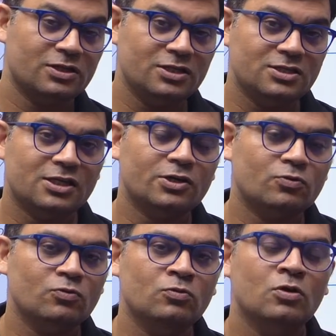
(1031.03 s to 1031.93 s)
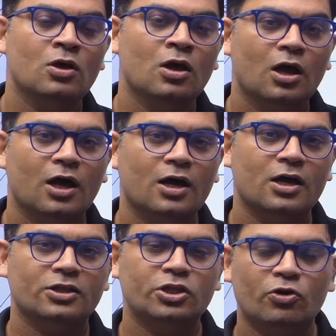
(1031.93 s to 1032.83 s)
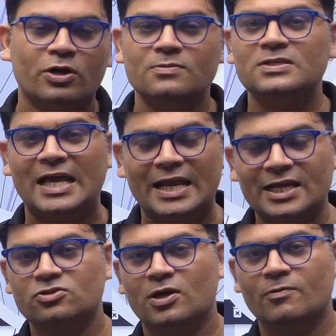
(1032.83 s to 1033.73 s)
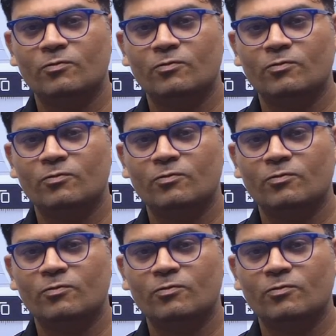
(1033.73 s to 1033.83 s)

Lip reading: These are the two theorems and exam,